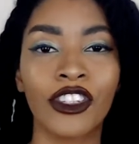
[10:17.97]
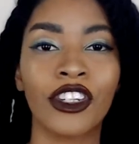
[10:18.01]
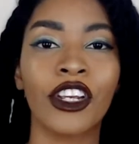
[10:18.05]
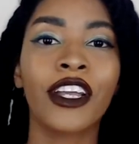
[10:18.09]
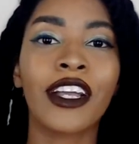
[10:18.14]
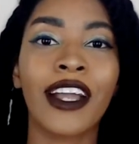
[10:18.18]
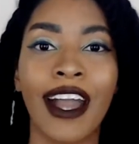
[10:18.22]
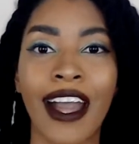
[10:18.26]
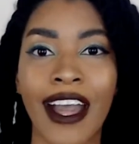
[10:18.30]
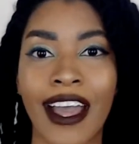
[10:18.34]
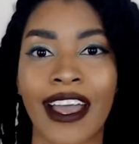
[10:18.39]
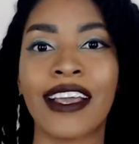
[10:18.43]

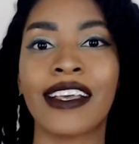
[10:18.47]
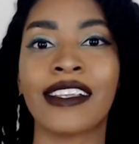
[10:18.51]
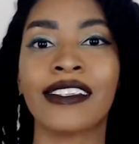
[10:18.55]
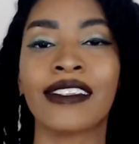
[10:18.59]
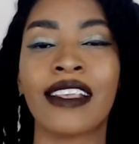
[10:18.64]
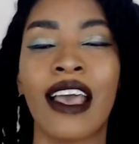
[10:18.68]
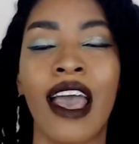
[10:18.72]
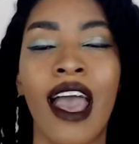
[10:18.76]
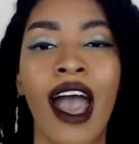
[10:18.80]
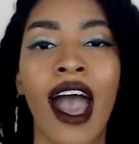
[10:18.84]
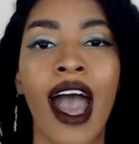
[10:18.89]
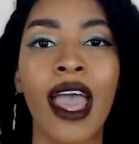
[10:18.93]
Guys,
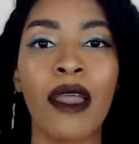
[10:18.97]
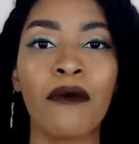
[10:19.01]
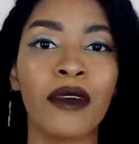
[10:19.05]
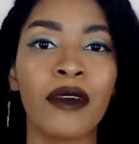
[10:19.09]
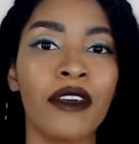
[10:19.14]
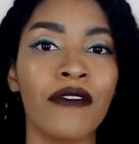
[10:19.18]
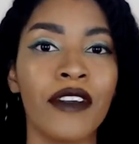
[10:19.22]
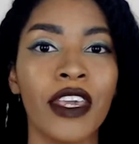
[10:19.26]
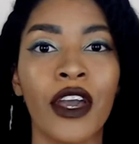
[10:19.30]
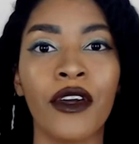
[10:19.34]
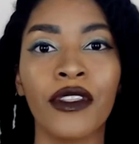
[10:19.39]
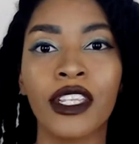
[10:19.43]
I'm giving
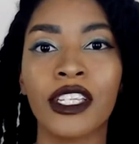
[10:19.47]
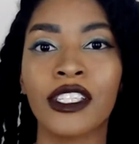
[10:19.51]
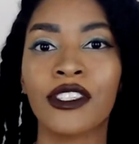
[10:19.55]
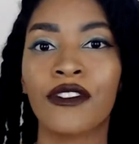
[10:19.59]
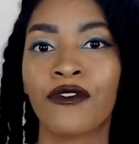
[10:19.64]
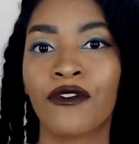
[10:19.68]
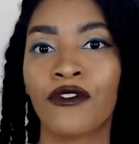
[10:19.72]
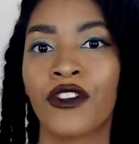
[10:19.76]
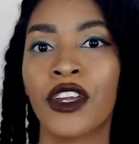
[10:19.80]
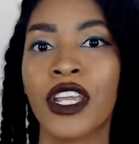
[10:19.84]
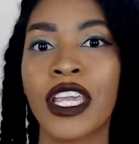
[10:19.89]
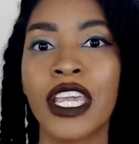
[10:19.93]
out these
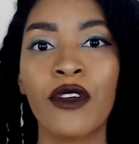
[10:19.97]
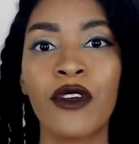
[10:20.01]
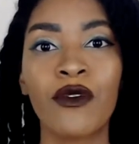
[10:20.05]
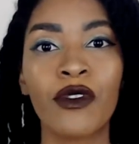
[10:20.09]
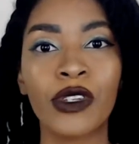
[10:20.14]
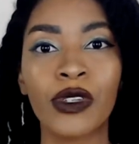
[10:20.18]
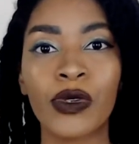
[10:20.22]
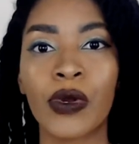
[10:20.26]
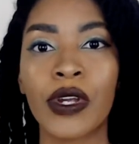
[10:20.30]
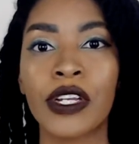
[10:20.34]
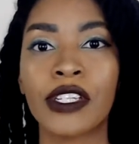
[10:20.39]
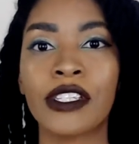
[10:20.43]
free
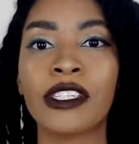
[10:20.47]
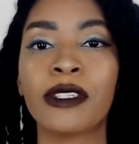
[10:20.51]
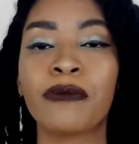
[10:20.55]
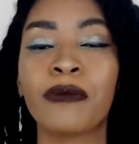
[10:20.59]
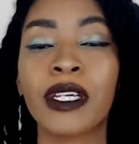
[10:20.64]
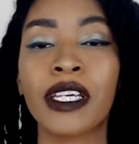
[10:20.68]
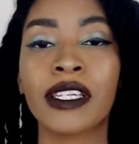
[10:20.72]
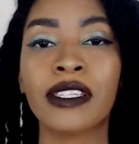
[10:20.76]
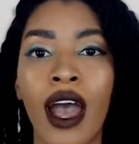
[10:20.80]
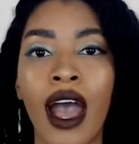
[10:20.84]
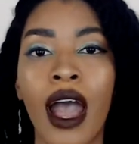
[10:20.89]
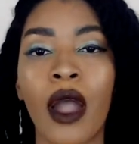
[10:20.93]
resources because I
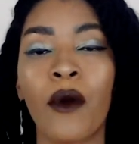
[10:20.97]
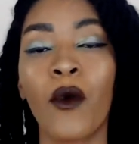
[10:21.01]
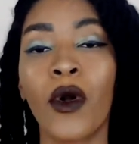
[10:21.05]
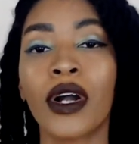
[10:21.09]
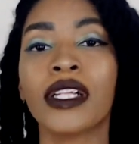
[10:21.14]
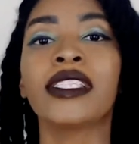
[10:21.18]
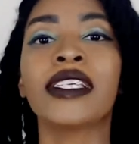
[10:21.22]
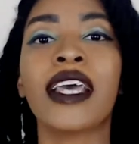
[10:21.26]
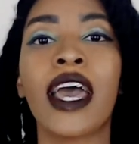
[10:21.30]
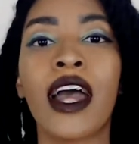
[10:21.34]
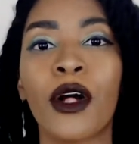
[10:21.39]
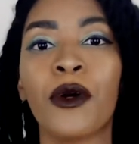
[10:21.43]
want to
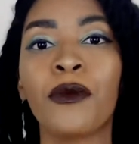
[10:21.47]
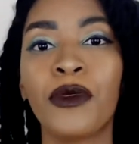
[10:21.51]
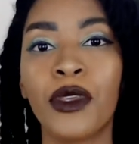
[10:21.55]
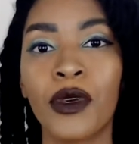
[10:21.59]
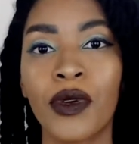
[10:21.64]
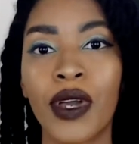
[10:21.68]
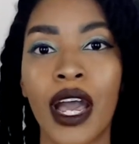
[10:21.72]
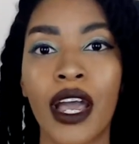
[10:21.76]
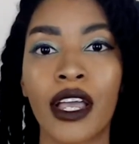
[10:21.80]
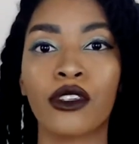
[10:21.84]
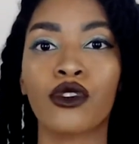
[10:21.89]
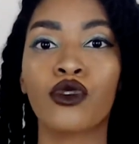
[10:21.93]
help you
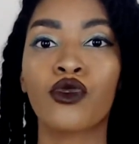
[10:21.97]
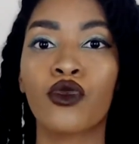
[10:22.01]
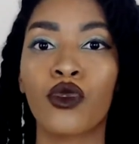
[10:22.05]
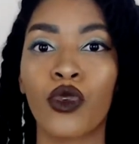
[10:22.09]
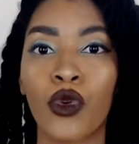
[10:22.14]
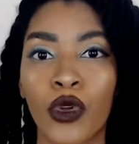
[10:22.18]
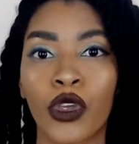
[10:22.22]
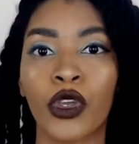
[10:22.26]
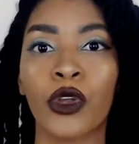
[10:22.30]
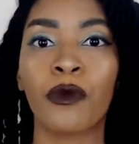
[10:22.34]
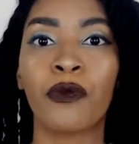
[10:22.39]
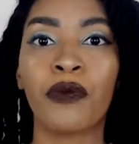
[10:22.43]
guys grow your
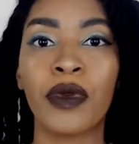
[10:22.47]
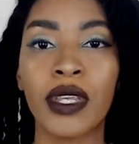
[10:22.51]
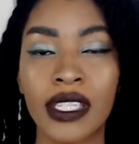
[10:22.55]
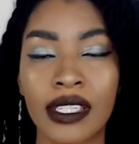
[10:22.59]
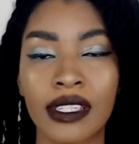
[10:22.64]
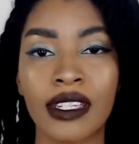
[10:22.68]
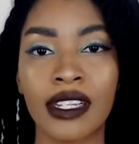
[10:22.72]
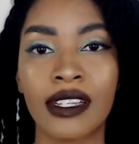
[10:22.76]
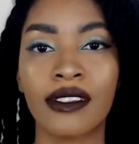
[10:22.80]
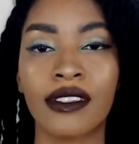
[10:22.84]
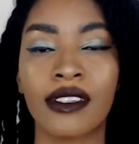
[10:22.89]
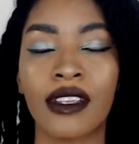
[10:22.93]
business.